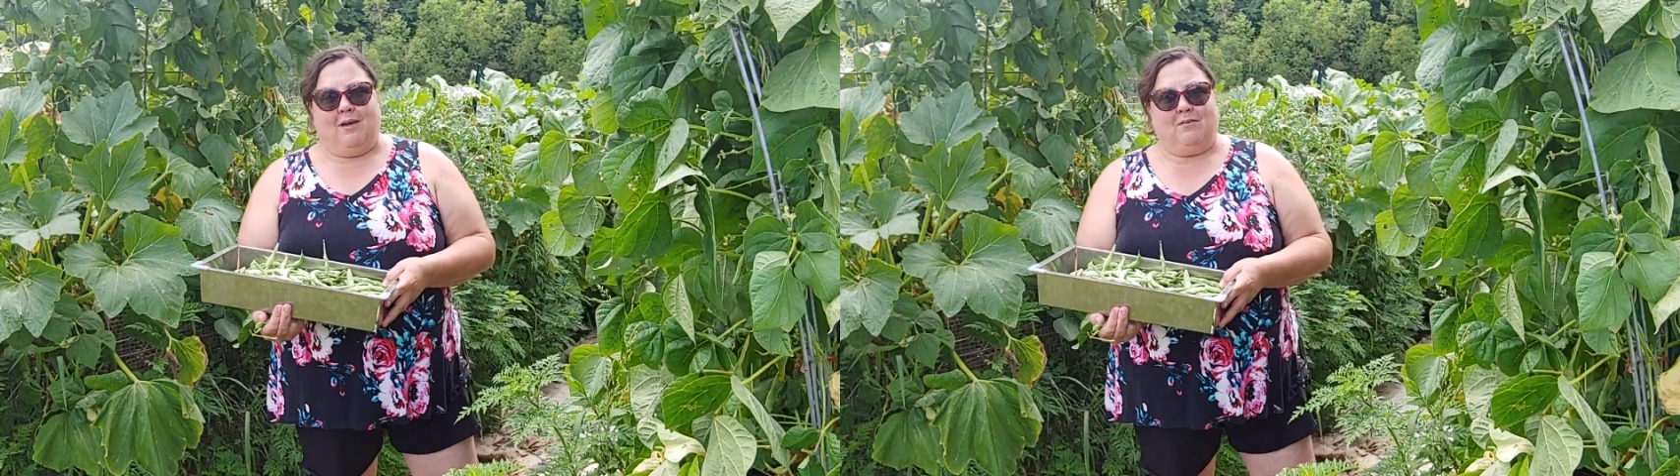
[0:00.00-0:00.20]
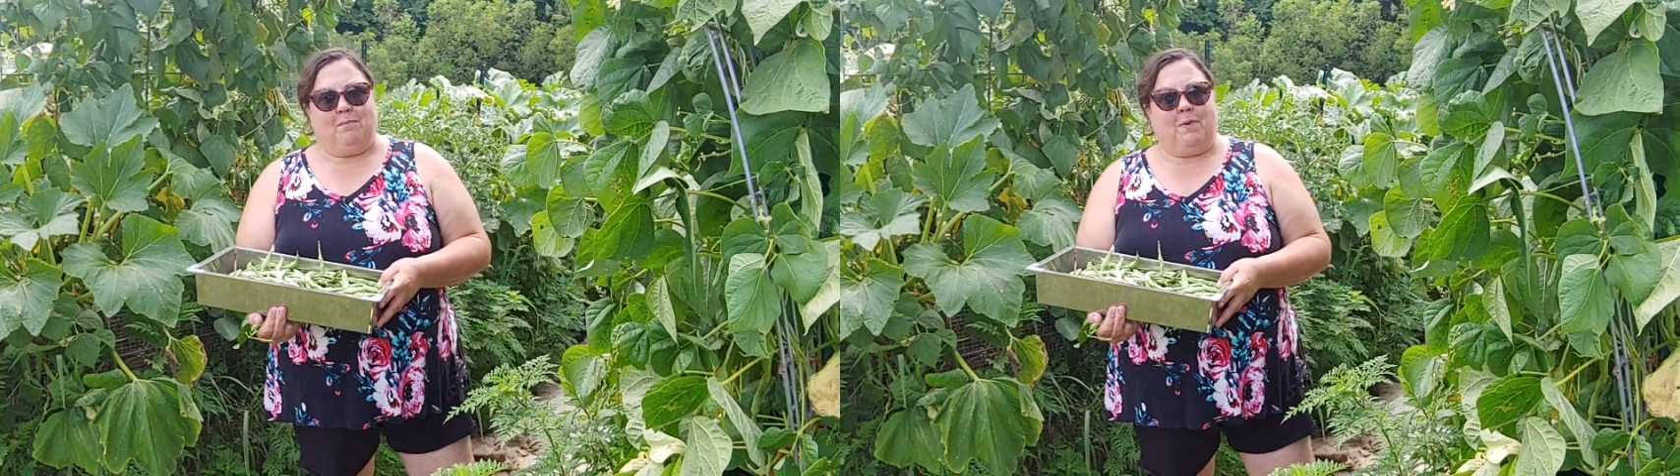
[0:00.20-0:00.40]

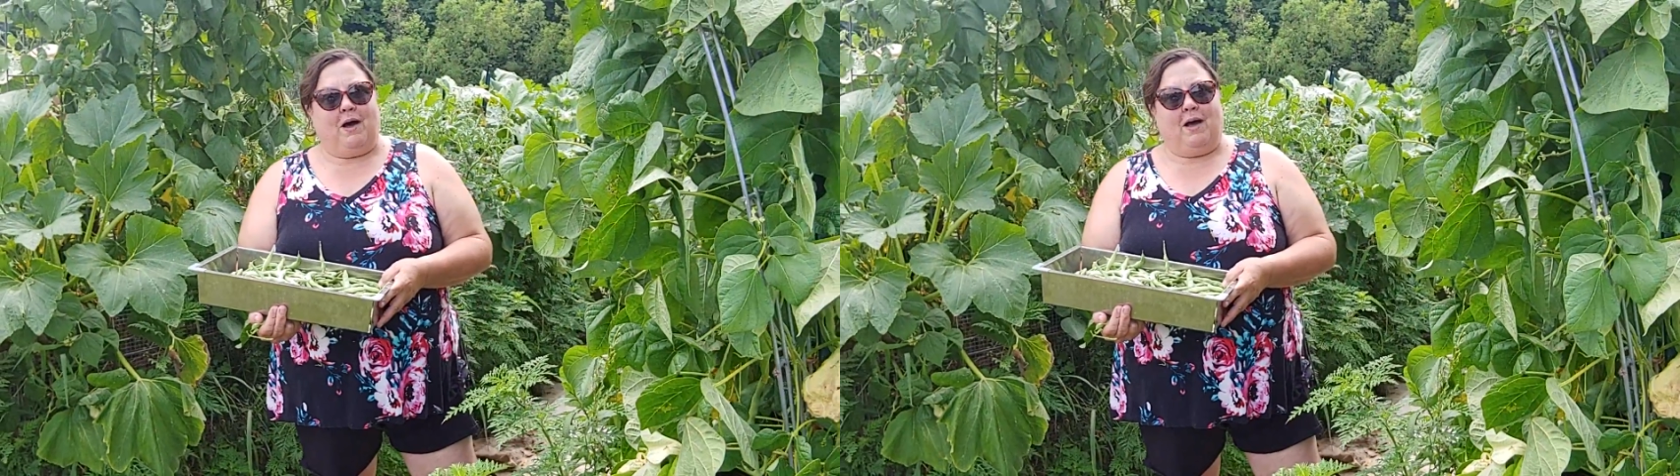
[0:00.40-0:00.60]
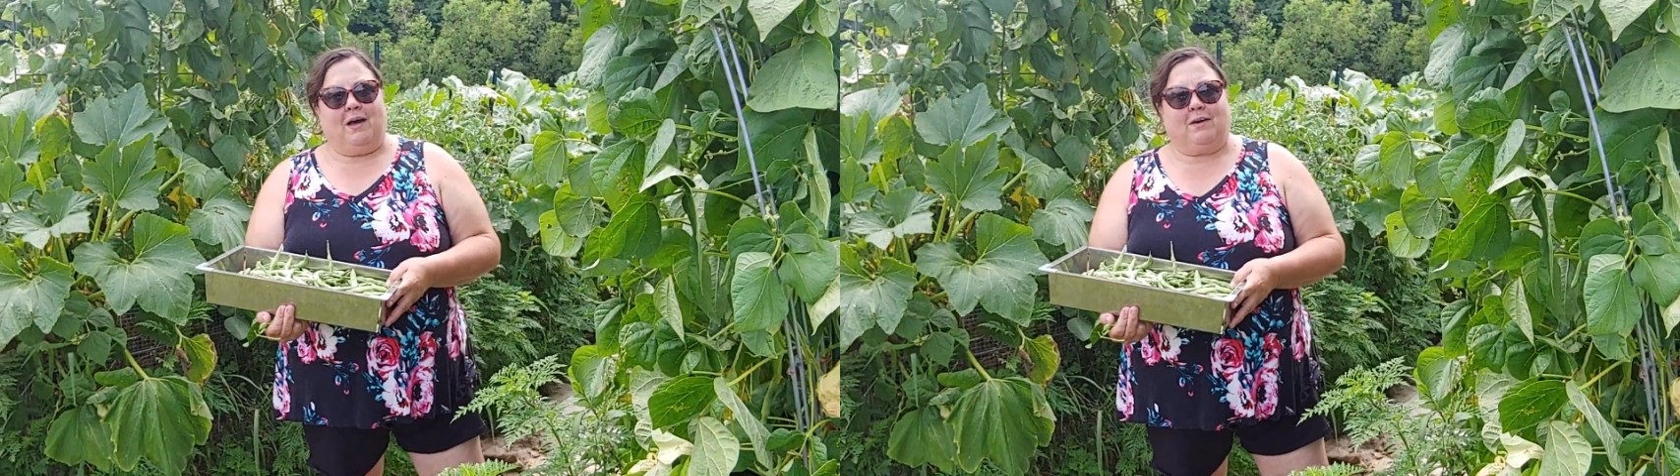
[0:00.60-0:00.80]
if a
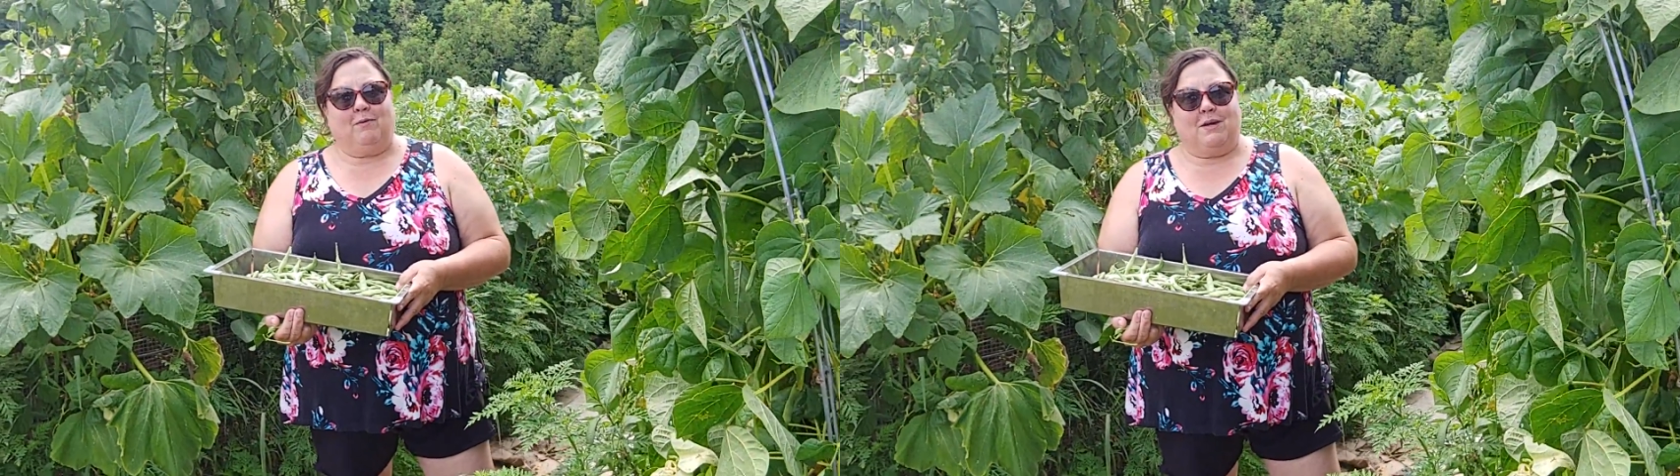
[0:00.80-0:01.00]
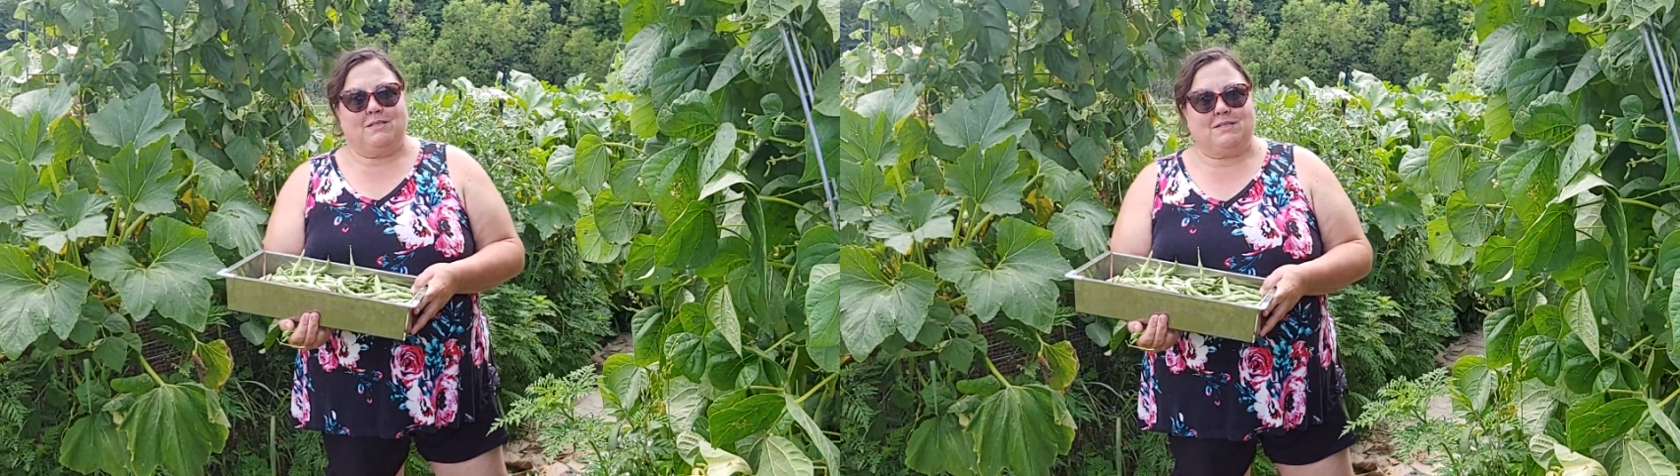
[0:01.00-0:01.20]
bug
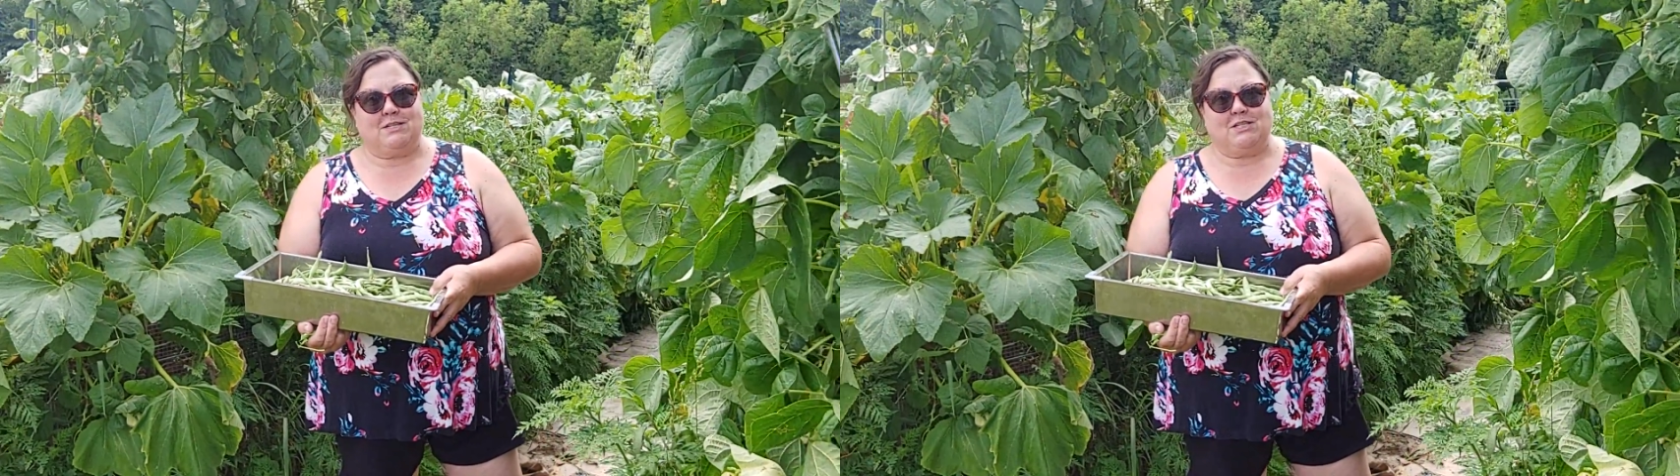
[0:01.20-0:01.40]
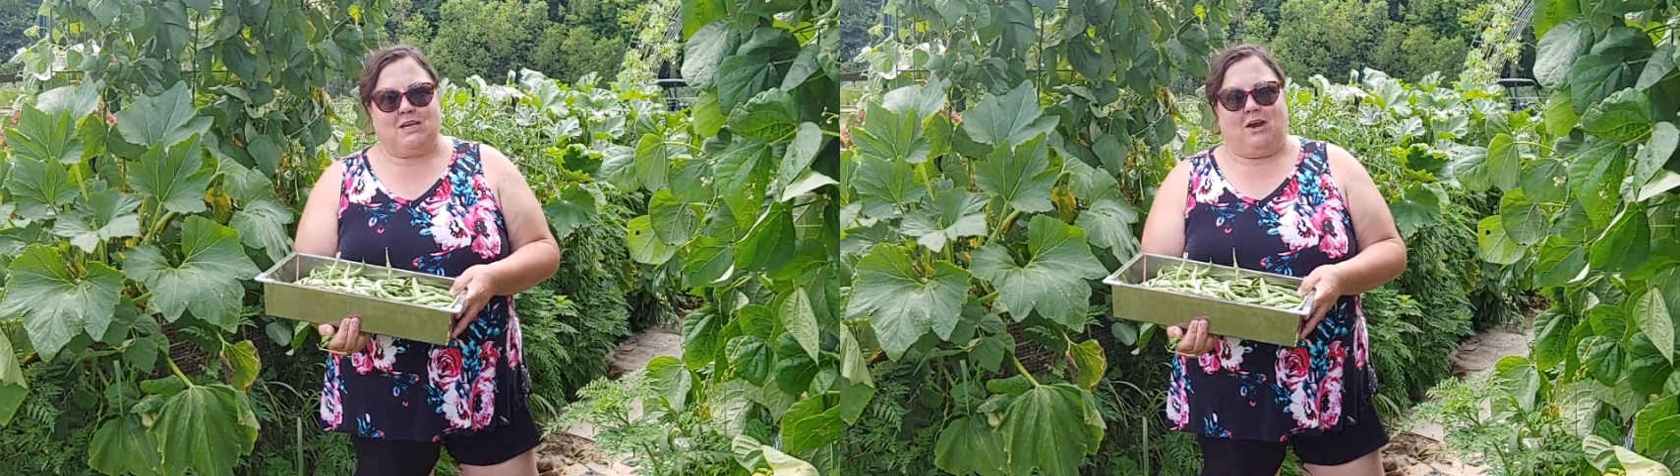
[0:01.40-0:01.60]
wants to
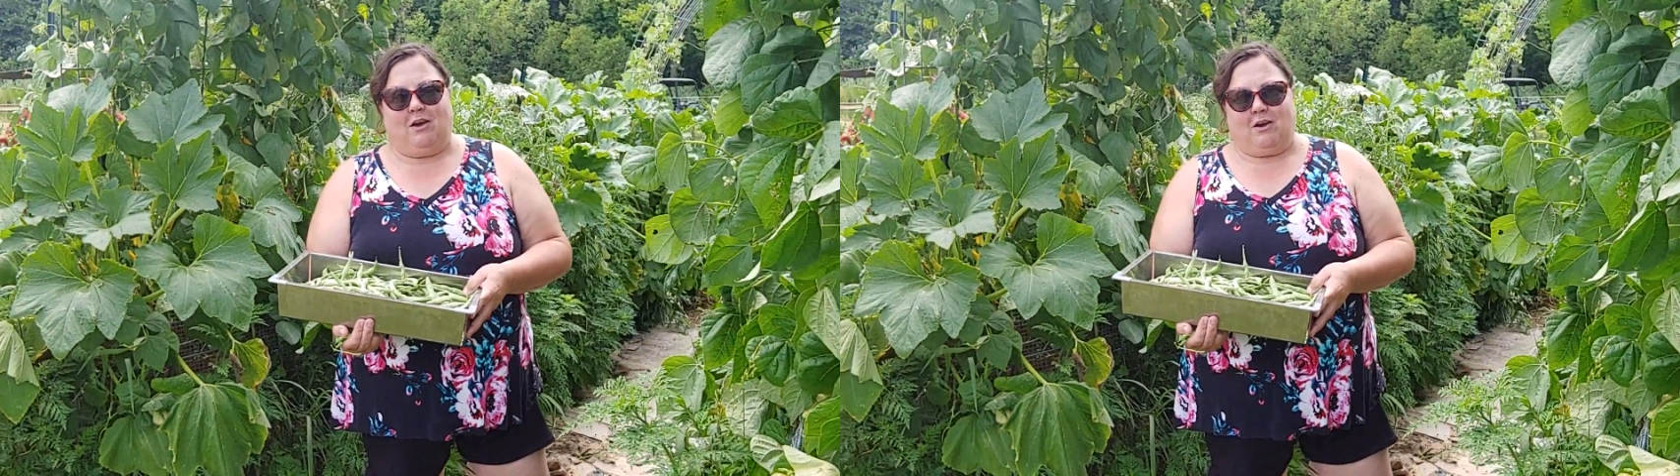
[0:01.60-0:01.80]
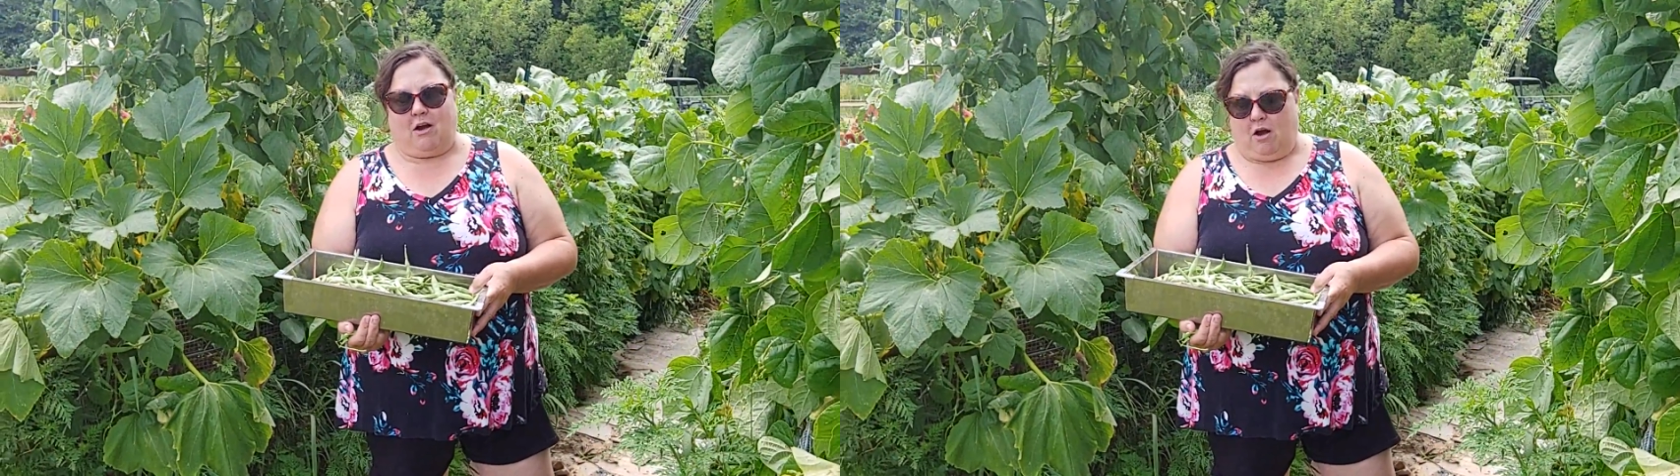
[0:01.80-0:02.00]

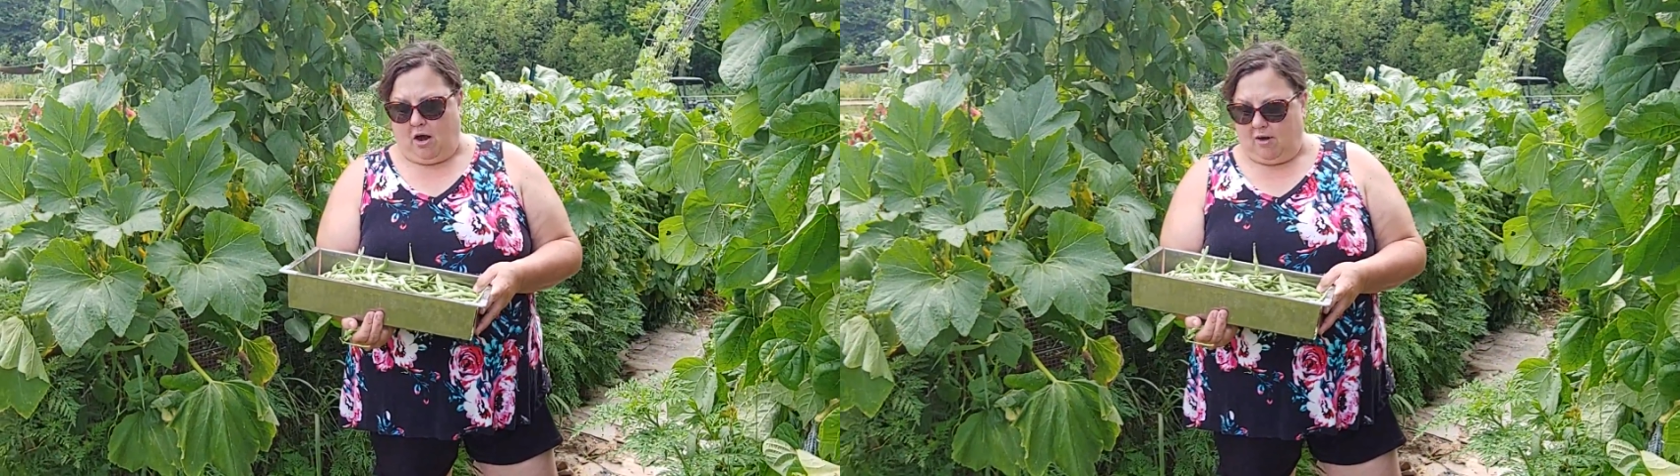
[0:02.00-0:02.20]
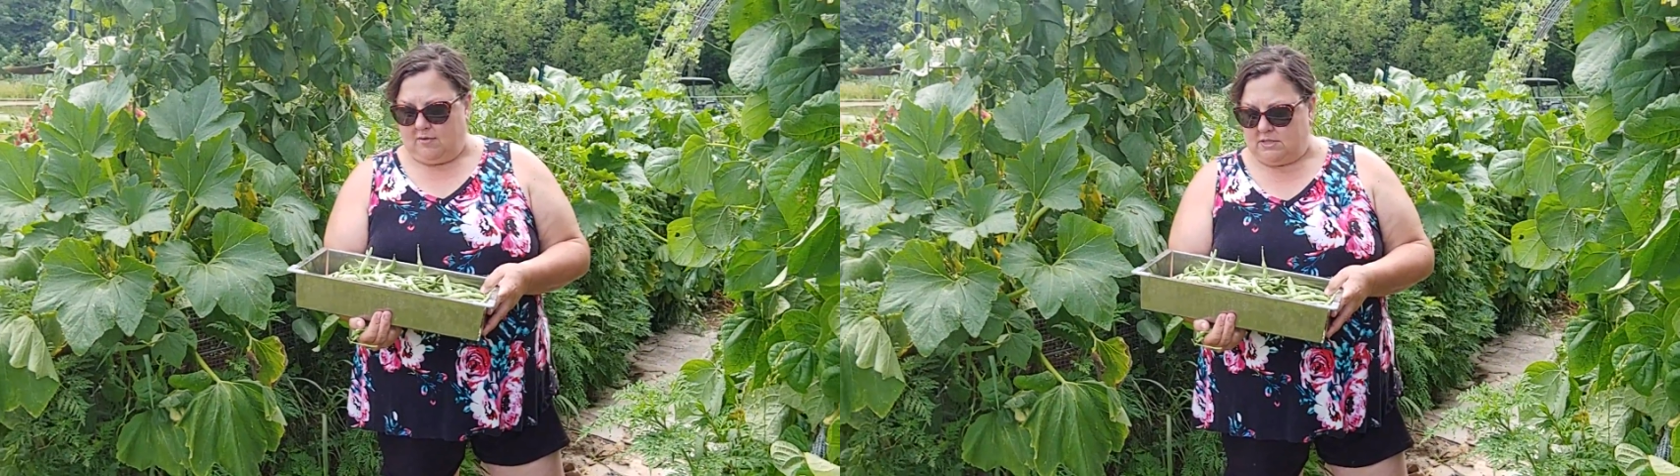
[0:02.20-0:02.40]
share in our
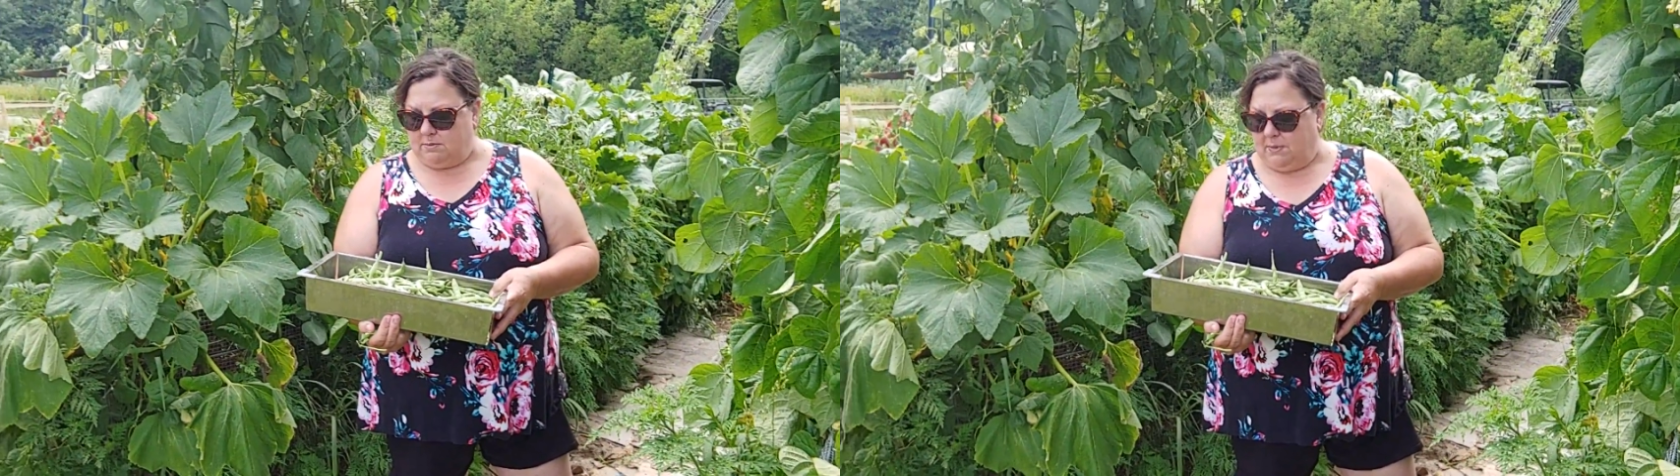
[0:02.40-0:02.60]
harvest,